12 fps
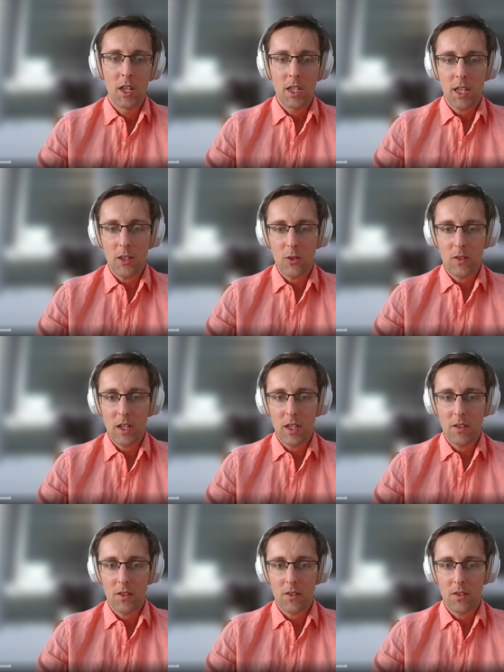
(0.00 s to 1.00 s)
can you tell
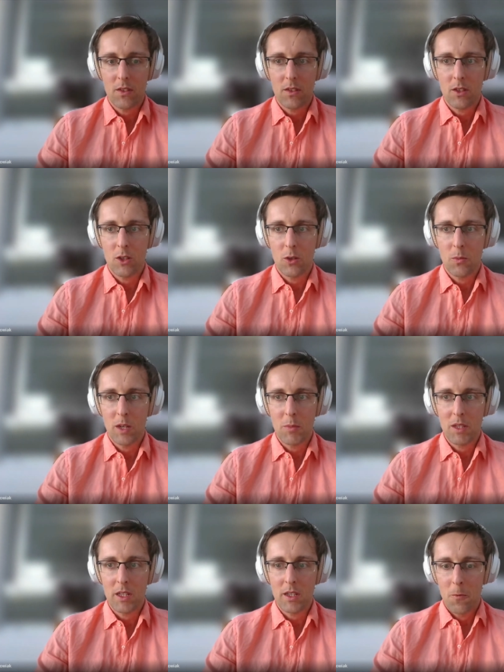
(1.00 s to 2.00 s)
us, you know,
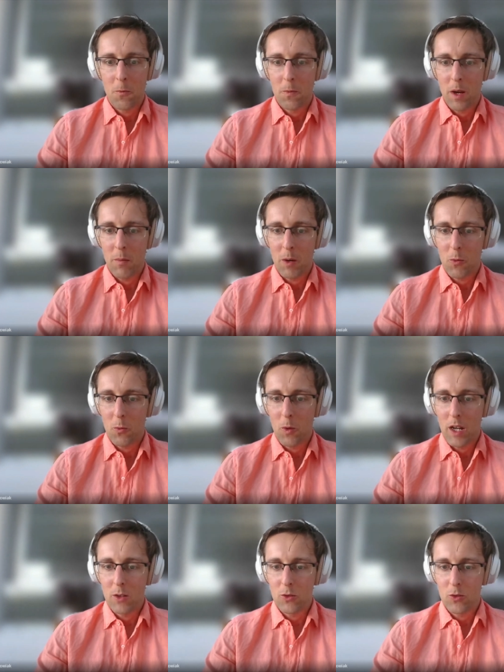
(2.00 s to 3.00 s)
maybe about
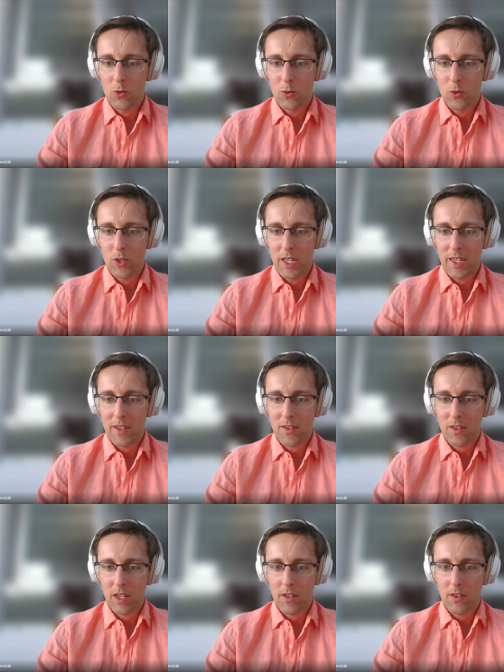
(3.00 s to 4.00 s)
one or two things
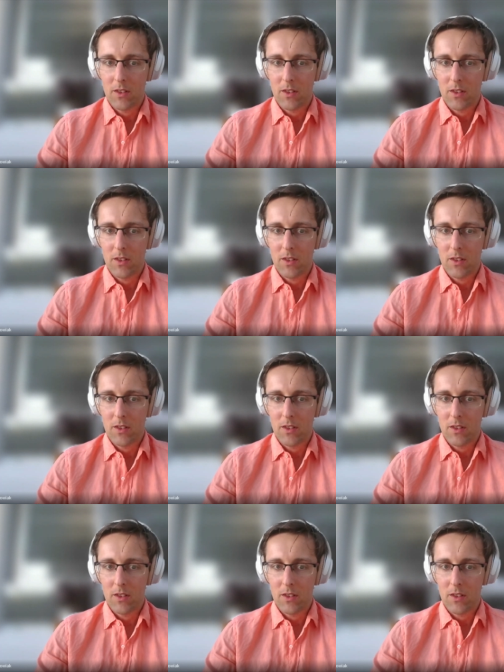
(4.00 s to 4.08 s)
that